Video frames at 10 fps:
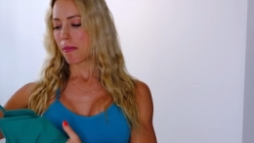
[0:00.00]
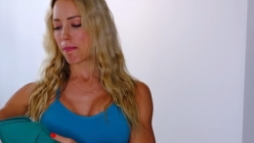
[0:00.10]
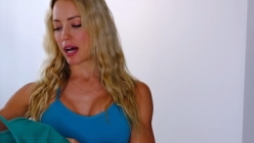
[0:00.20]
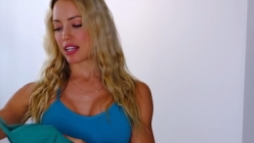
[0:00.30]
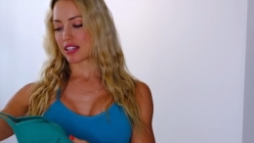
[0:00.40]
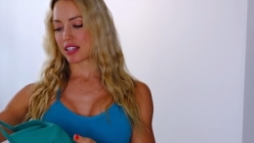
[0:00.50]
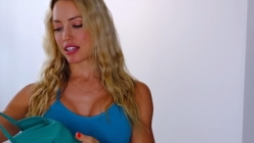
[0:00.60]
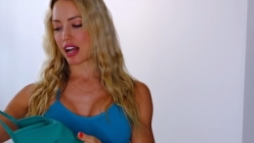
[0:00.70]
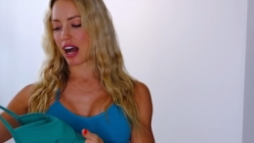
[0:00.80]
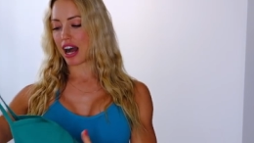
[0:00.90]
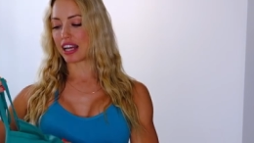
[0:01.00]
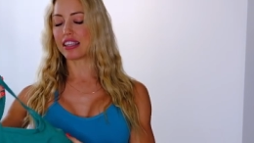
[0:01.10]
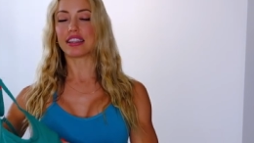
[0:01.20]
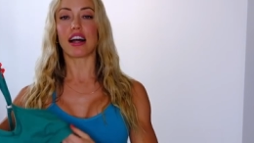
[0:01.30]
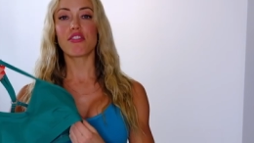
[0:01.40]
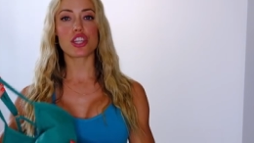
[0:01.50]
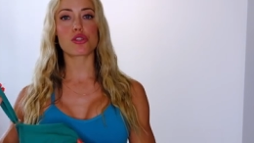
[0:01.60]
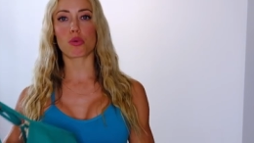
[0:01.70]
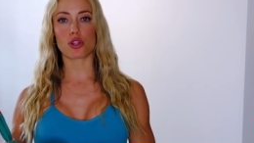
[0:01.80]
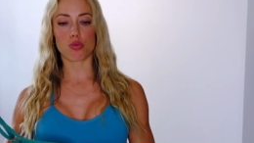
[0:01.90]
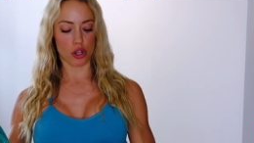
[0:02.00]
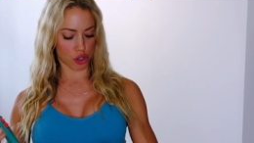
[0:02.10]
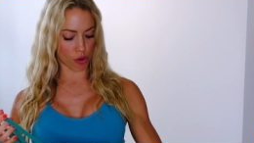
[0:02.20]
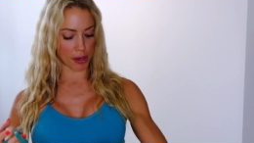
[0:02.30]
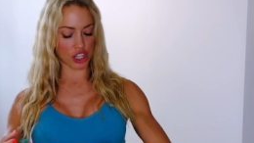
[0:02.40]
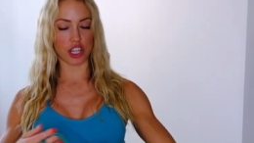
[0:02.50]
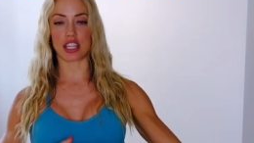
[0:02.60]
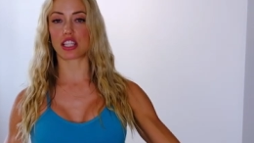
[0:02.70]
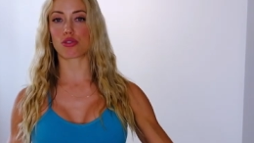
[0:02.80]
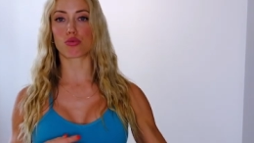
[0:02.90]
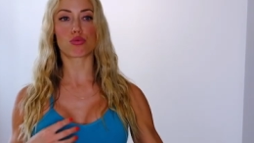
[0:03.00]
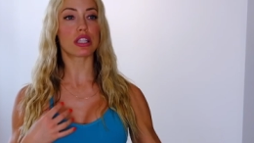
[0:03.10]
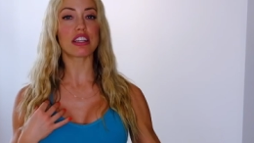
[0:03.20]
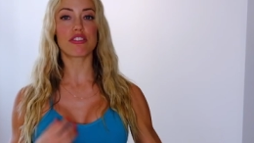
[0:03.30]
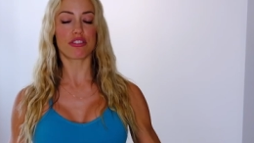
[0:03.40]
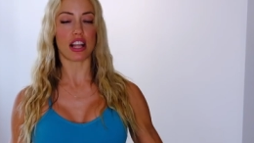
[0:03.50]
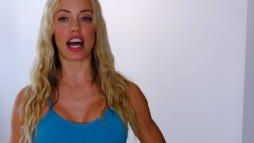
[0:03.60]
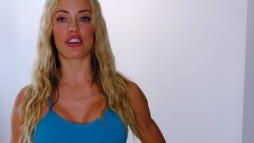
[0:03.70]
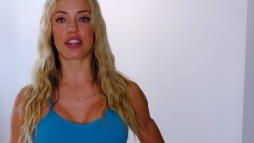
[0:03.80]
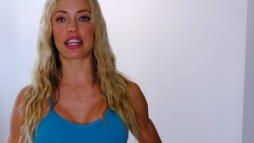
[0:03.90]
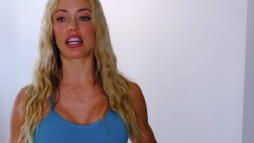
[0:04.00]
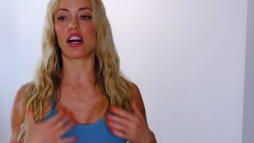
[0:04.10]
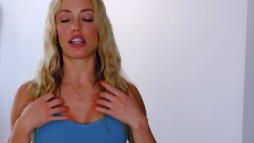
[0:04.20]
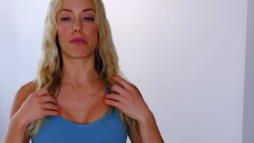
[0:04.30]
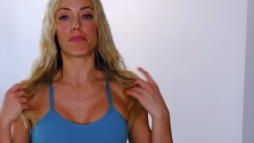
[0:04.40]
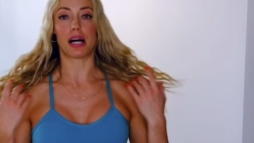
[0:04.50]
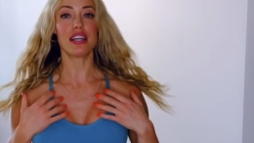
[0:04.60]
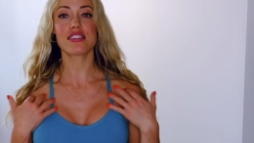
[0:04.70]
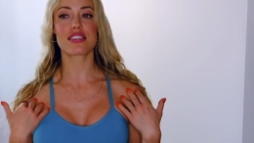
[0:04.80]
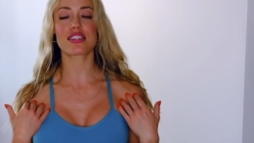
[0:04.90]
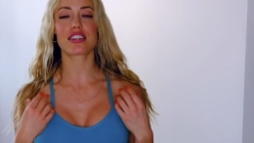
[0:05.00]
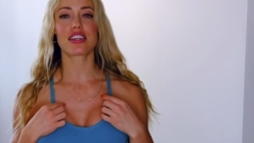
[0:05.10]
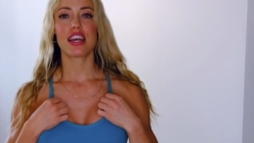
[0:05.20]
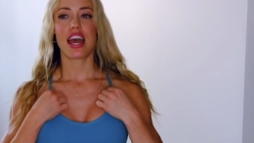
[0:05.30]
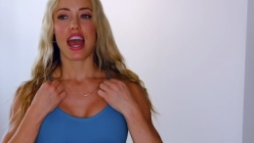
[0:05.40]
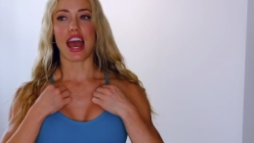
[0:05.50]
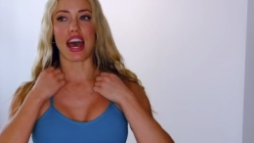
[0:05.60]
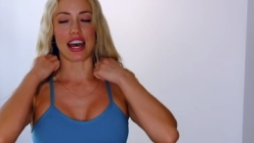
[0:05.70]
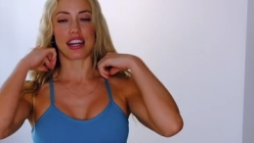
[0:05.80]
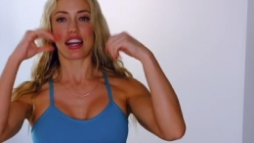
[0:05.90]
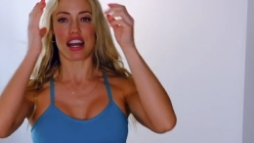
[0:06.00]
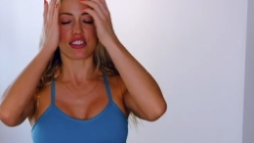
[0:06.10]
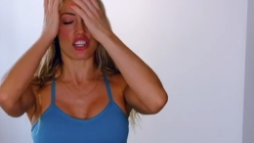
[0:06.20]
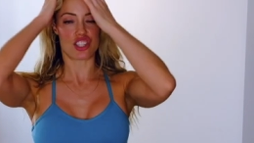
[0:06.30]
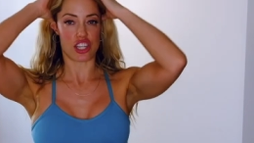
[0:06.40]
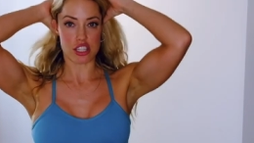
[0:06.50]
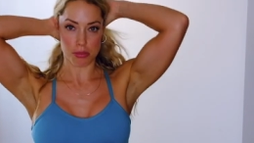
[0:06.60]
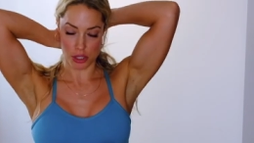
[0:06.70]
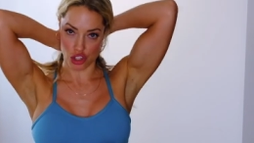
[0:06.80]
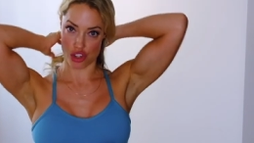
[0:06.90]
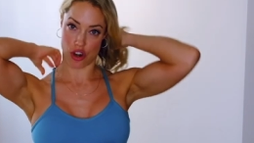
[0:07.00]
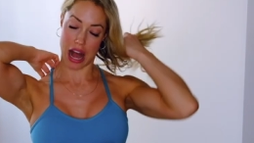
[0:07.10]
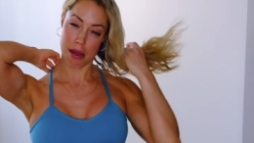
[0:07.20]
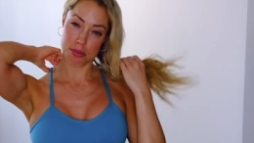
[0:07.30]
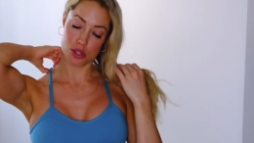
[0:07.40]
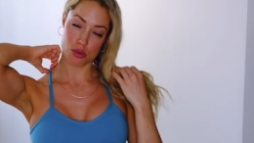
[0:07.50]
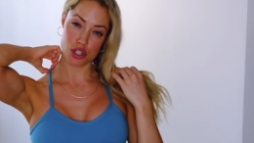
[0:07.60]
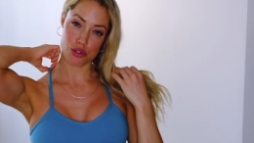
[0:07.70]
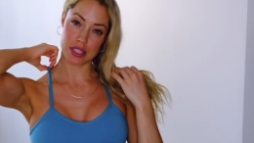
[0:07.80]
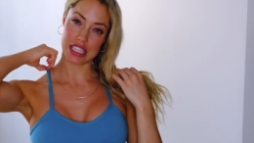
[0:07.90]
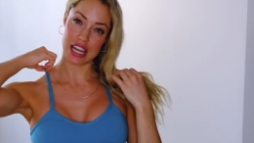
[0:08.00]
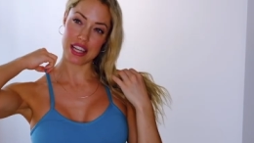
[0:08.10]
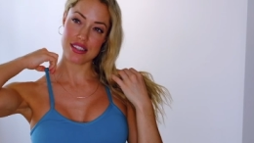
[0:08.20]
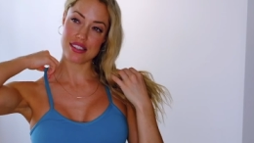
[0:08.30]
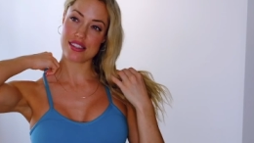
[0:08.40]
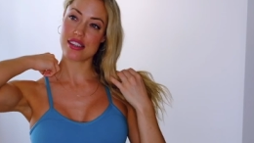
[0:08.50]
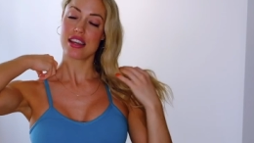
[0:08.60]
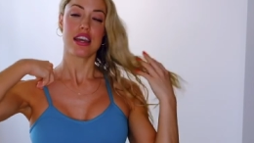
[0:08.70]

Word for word: but I love this sports bra so much. I think it's really flattering on the bust and it has adjustable straps, which are really nice.